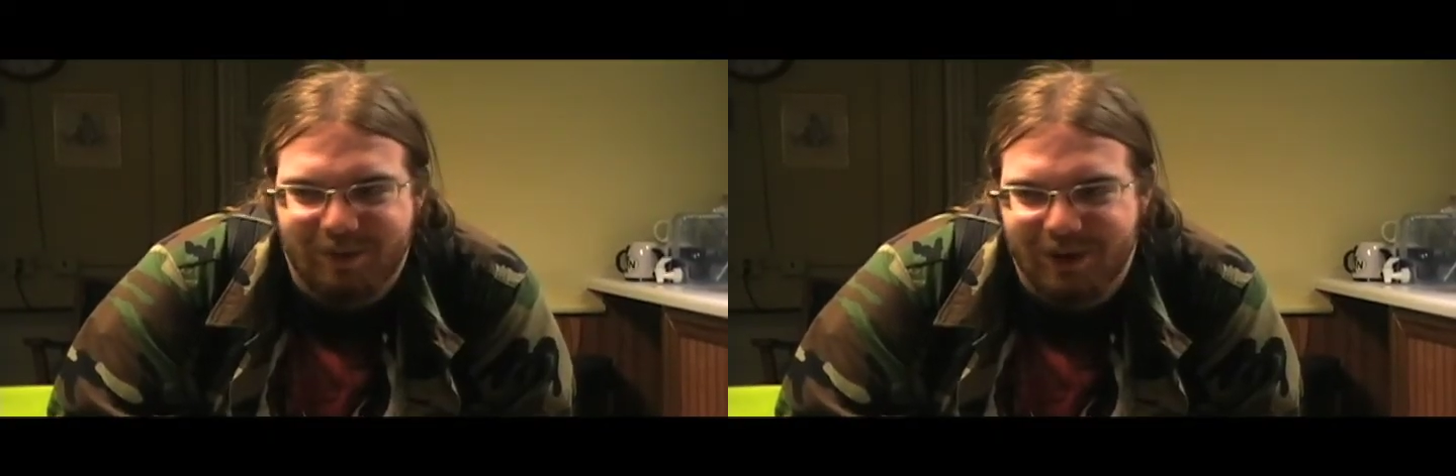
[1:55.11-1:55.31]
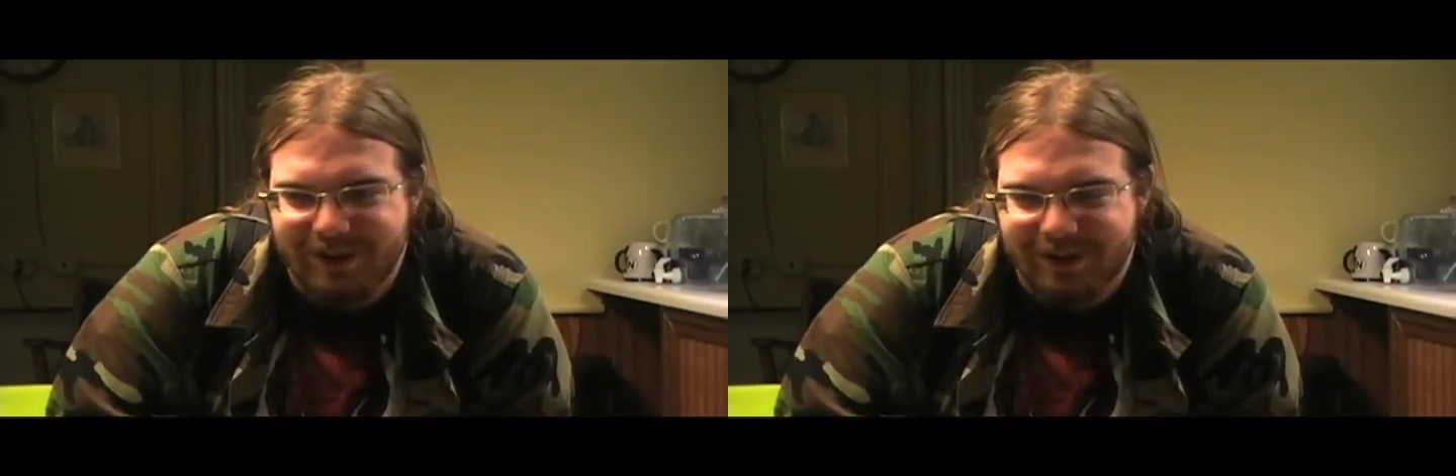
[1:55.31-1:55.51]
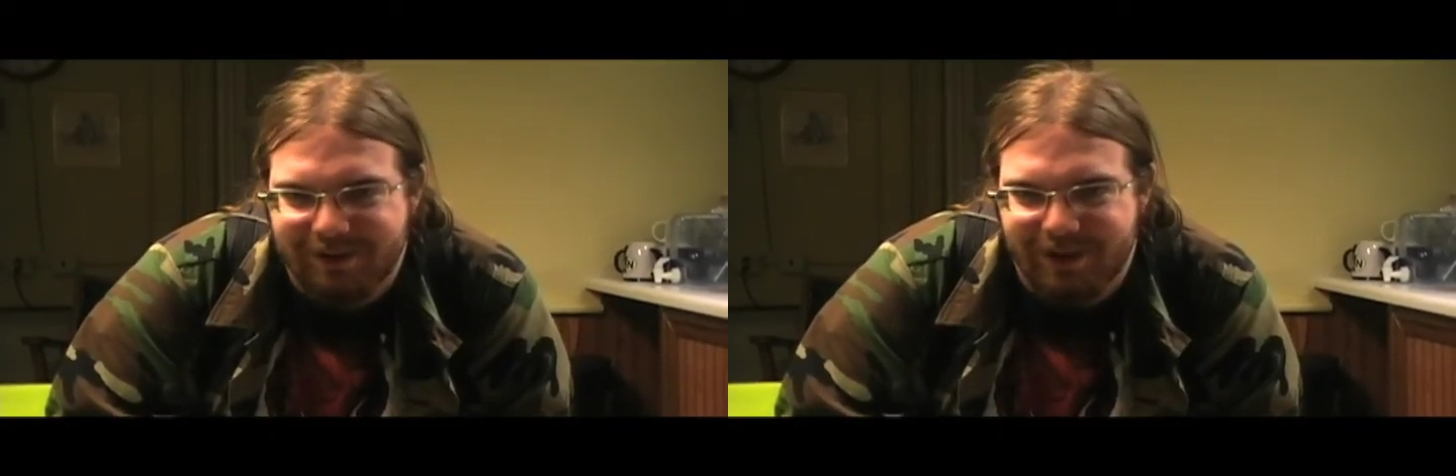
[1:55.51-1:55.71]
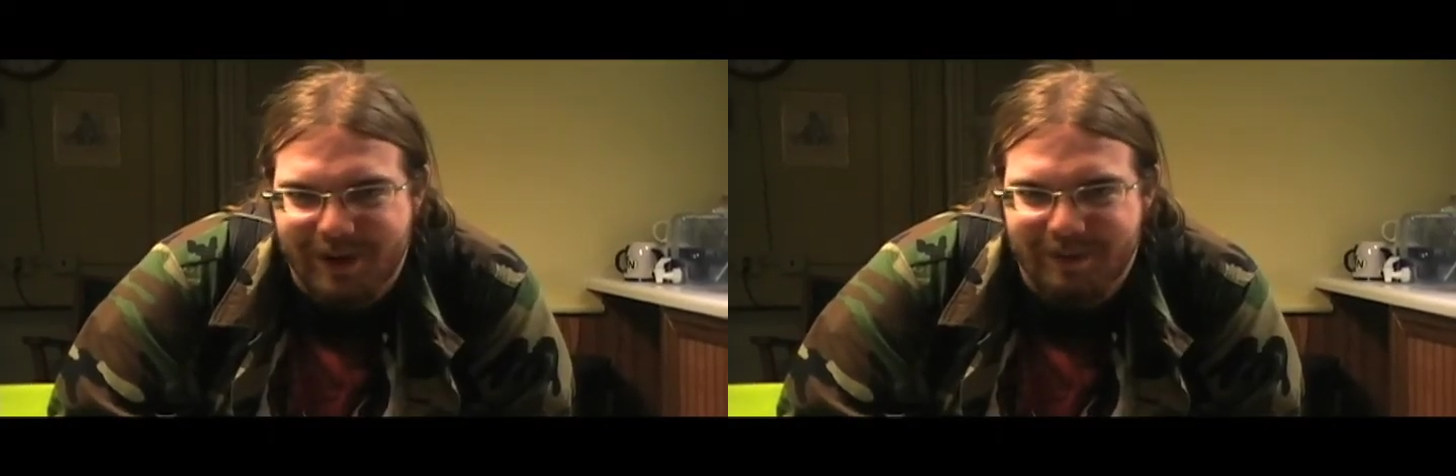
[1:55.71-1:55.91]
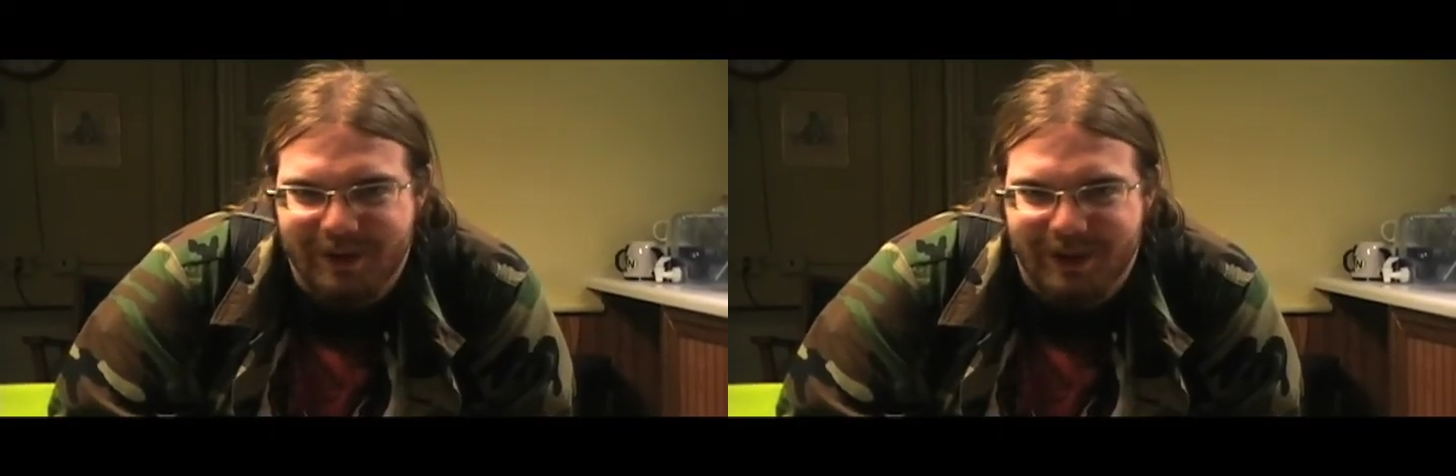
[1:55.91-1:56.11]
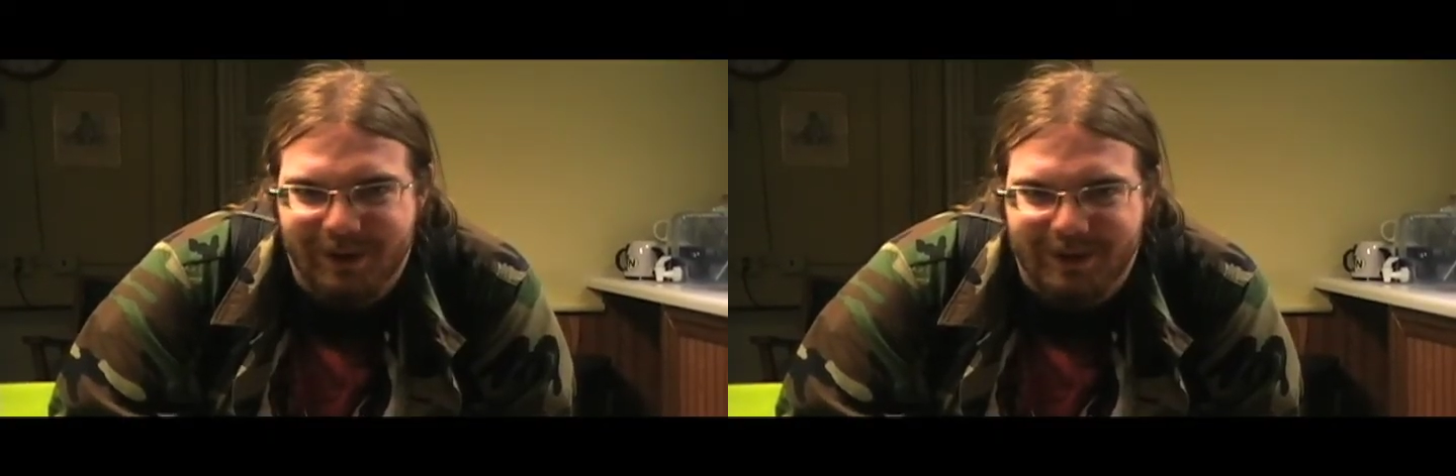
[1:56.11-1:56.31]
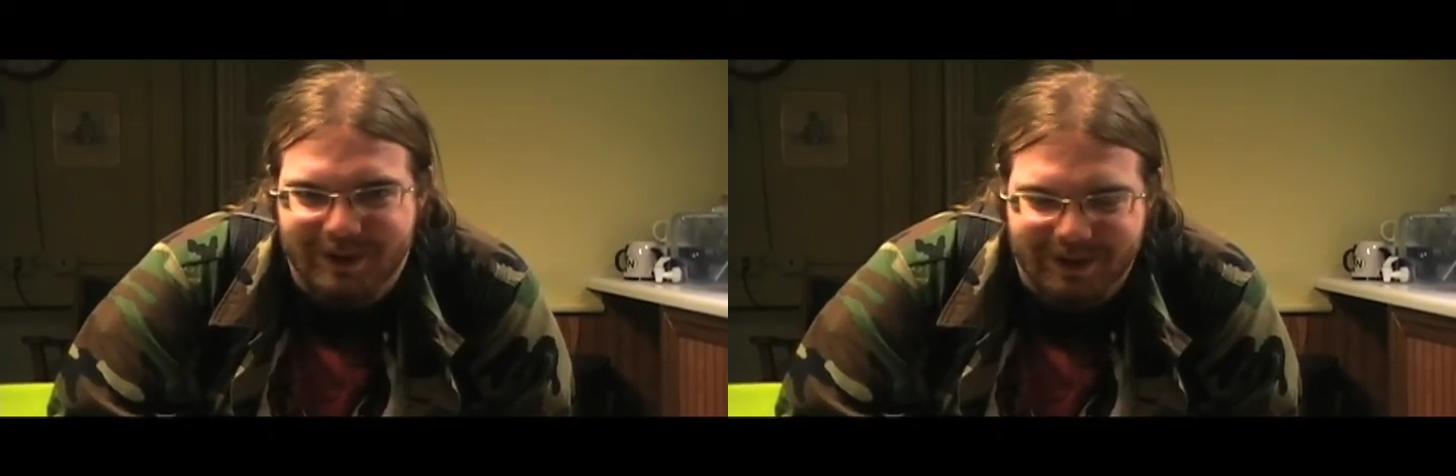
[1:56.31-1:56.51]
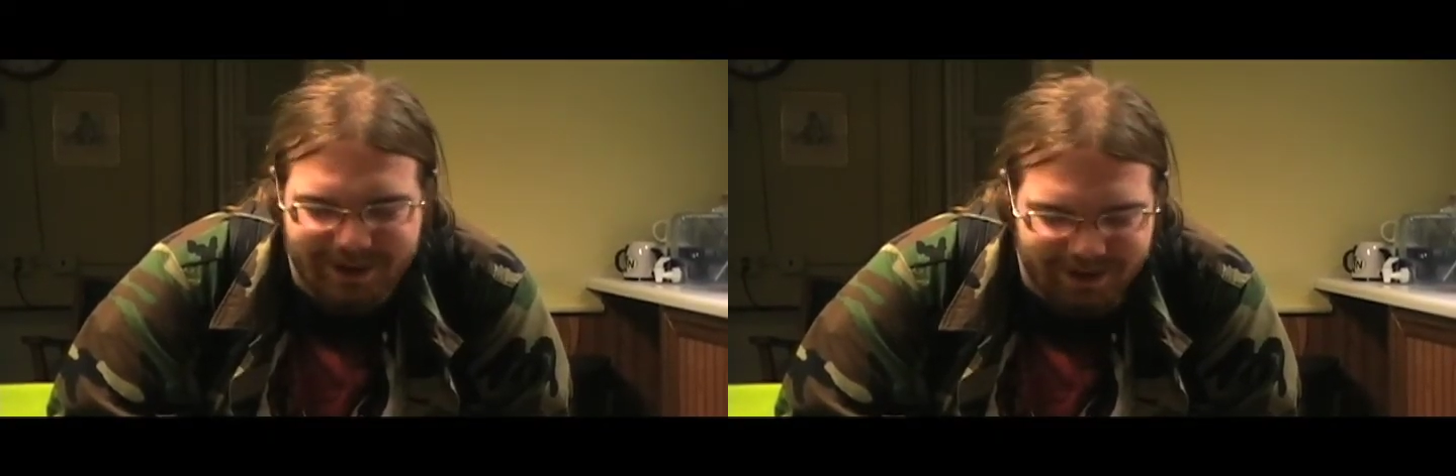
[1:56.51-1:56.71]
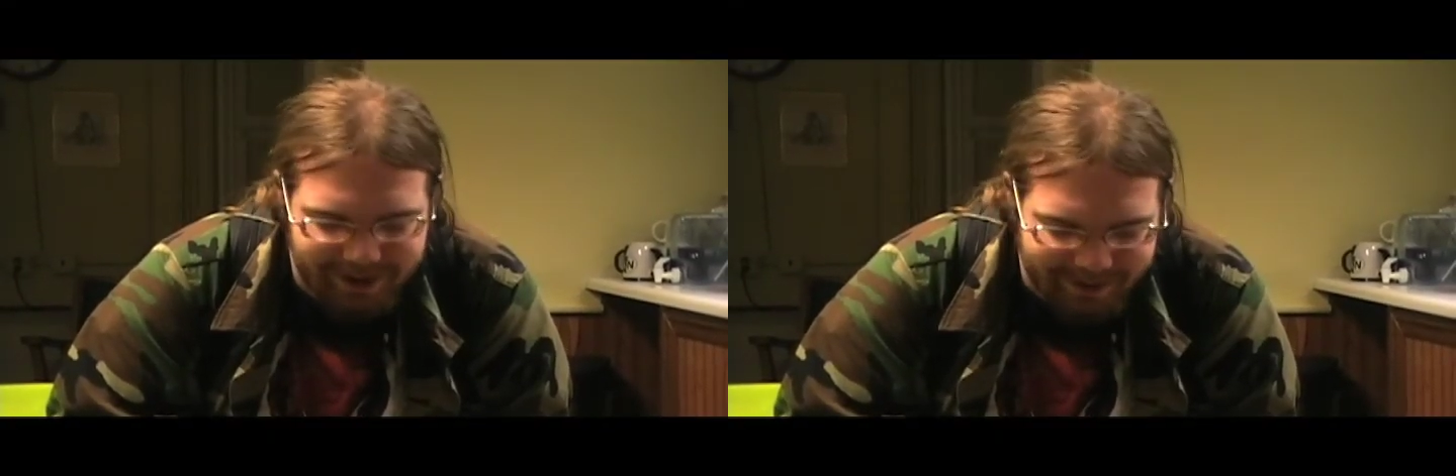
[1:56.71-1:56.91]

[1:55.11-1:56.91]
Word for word: burst into flame when they go into the sunlight.